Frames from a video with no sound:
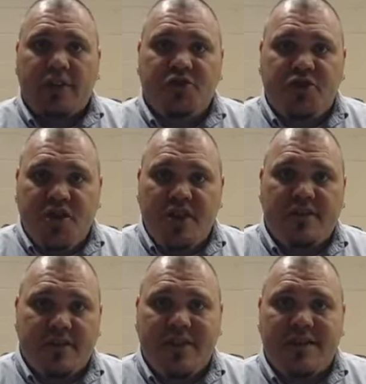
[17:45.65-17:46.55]

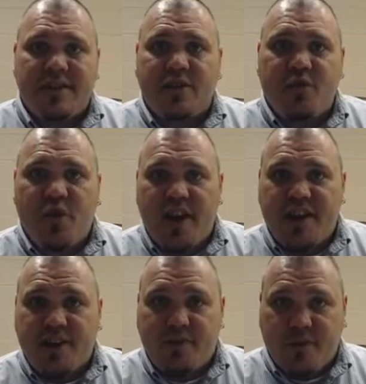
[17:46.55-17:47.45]
Jesus isn't afraid to
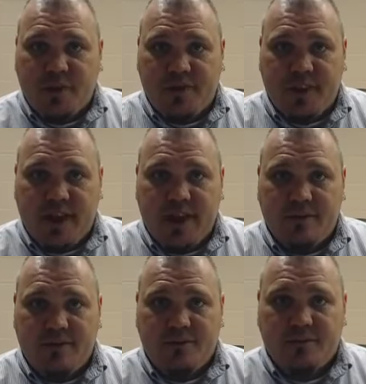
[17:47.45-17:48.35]
confront that.
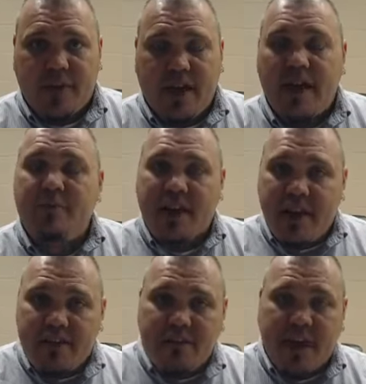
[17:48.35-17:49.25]
And
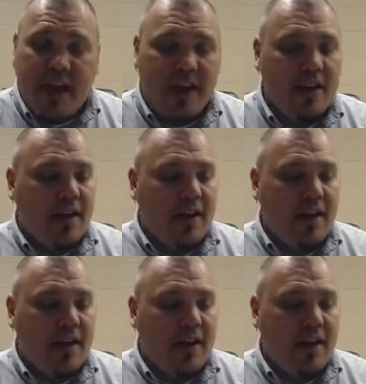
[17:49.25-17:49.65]
because of that,